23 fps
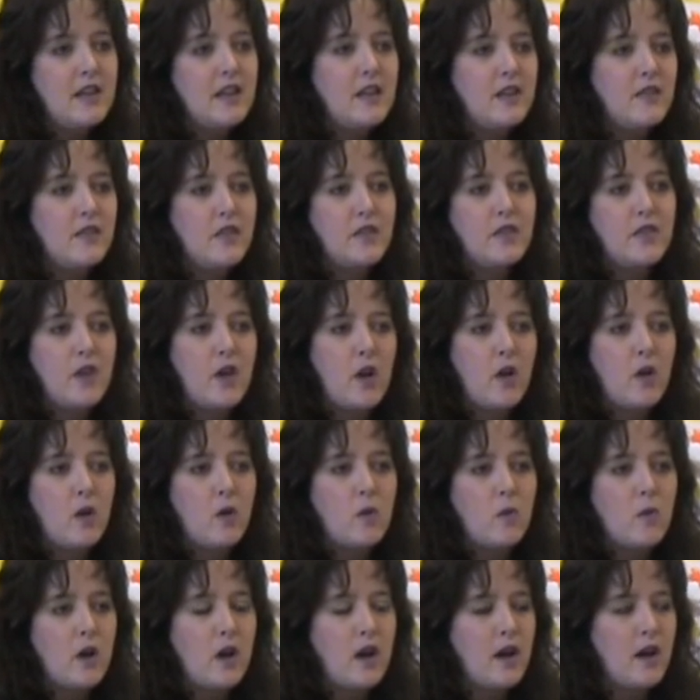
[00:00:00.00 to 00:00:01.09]
even
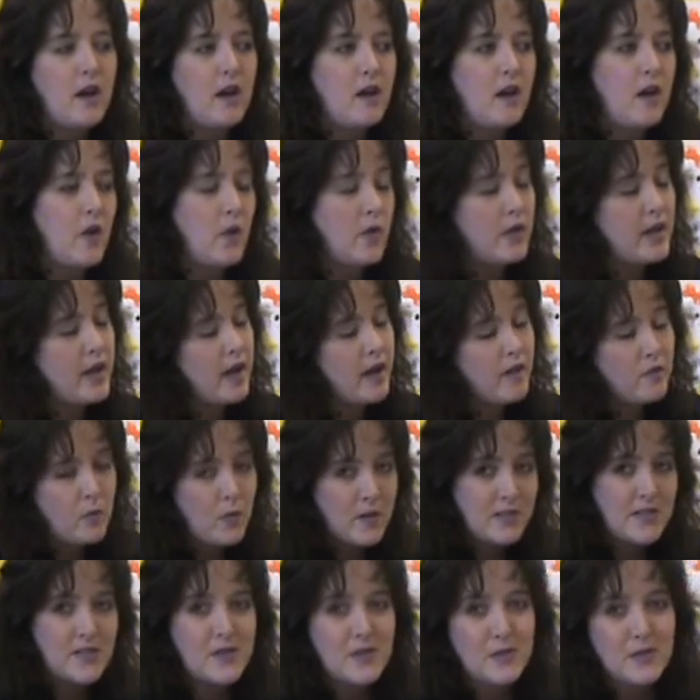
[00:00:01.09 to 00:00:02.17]
though I only have
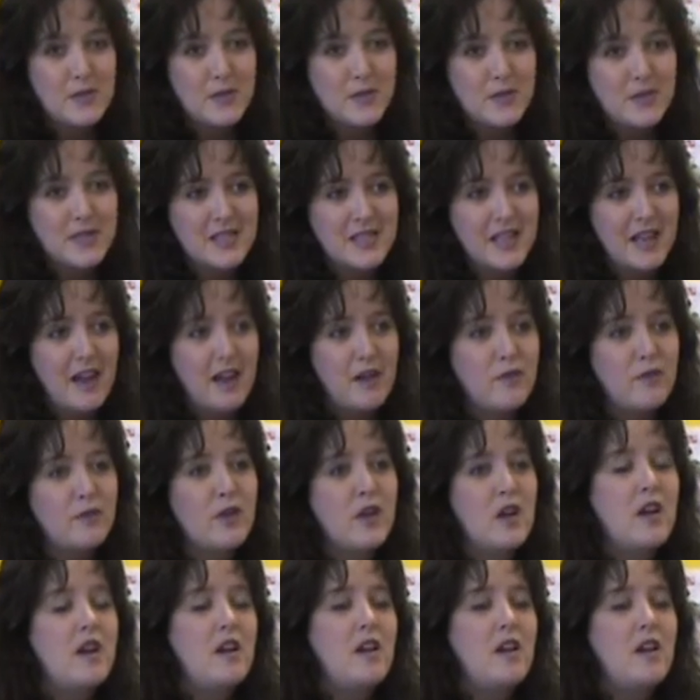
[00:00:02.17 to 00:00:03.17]
one student who's deaf.